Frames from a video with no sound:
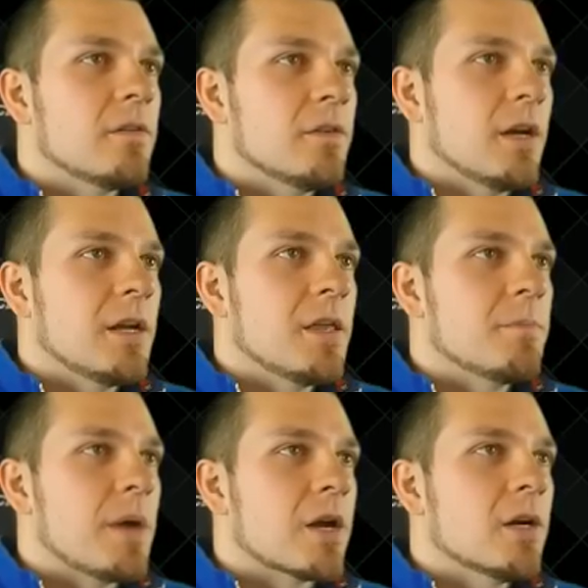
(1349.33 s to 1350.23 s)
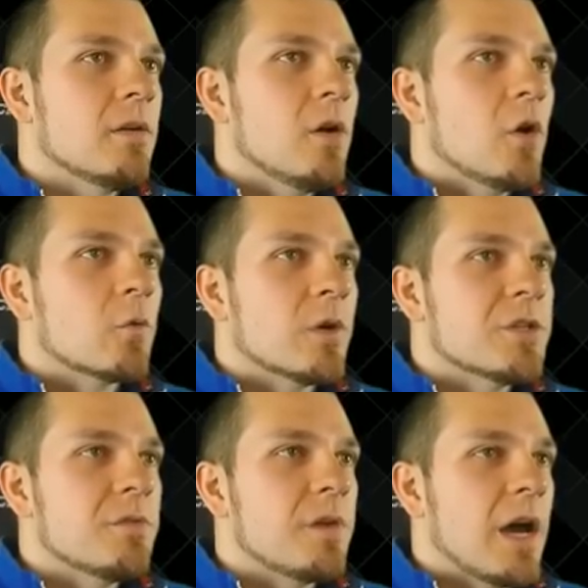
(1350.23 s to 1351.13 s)
You got anything better?
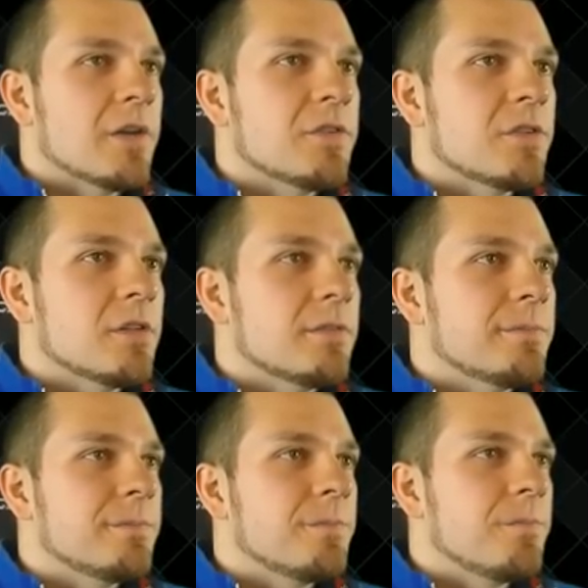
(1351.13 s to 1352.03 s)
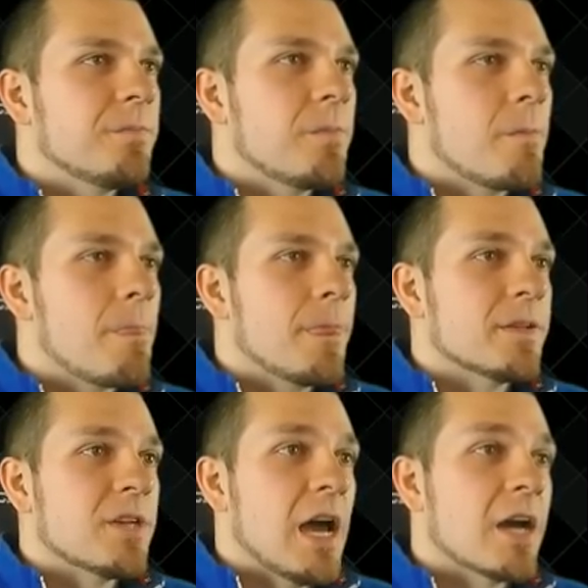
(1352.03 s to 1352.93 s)
Rigid vest.
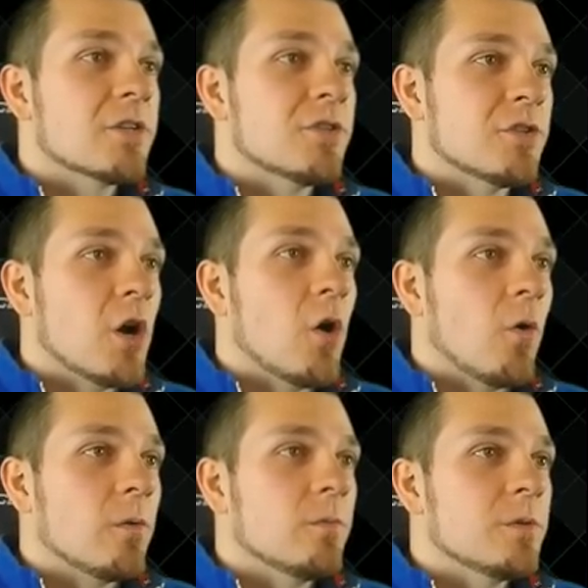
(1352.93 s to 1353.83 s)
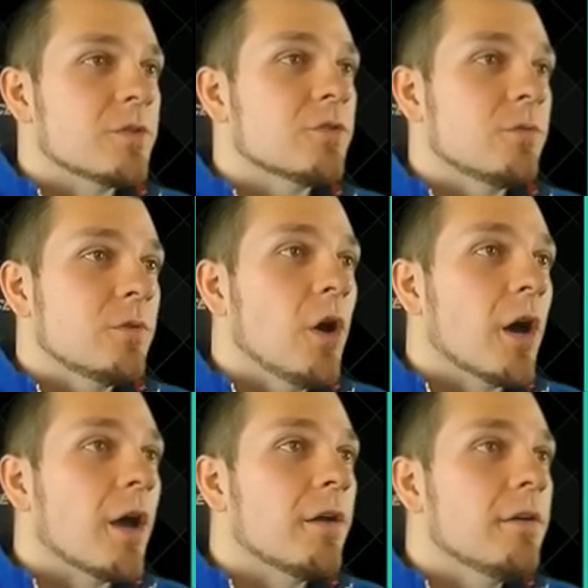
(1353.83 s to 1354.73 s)
Attack stone was
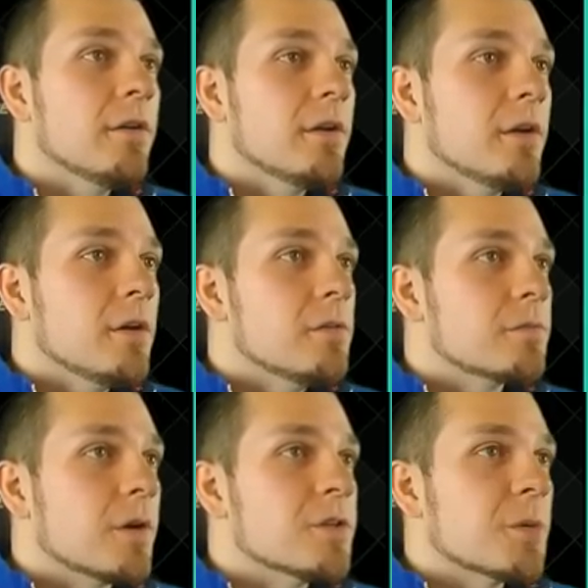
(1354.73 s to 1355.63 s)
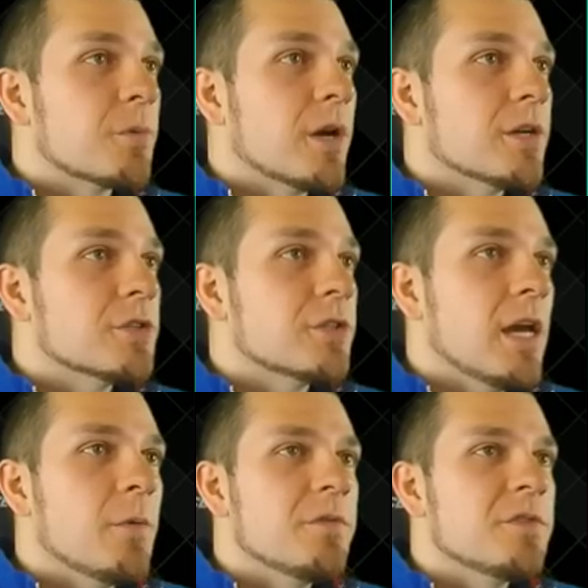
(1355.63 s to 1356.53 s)
good. Friendship ring. Sh
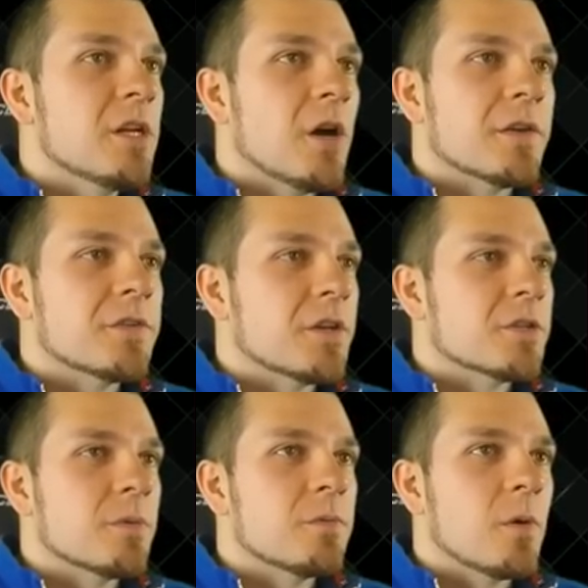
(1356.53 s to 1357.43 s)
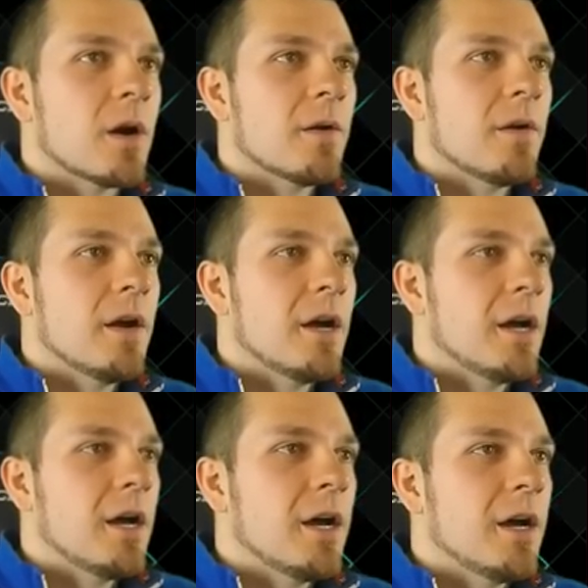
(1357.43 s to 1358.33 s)
yeah, we've seen all these things before.
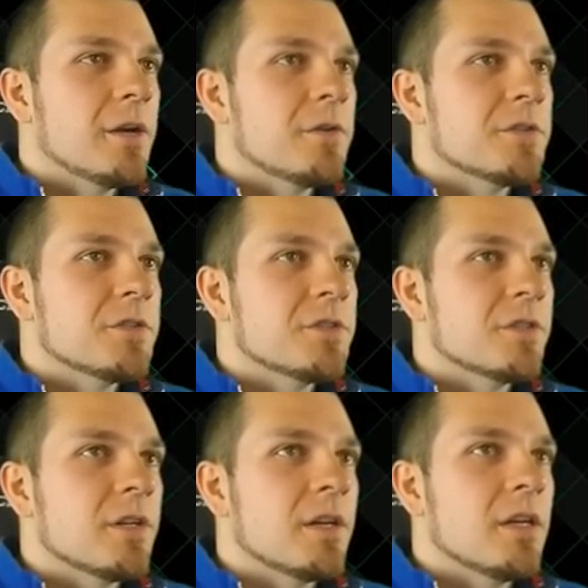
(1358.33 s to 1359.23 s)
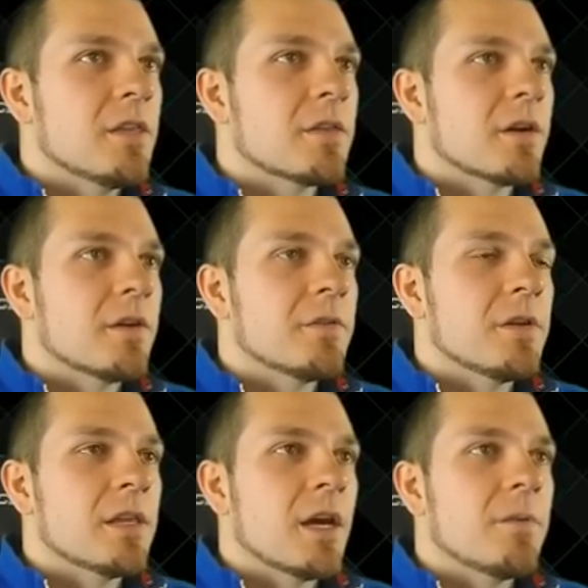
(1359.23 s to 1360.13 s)
Uh, increases ether. Don't
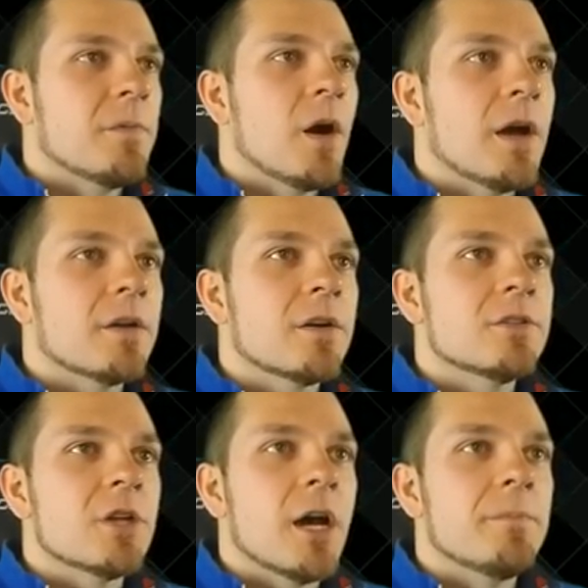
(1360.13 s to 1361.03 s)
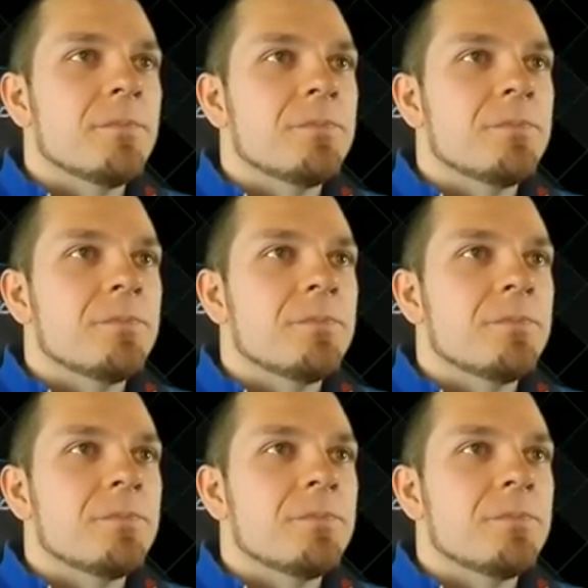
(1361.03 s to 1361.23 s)
need that. Alright, good job.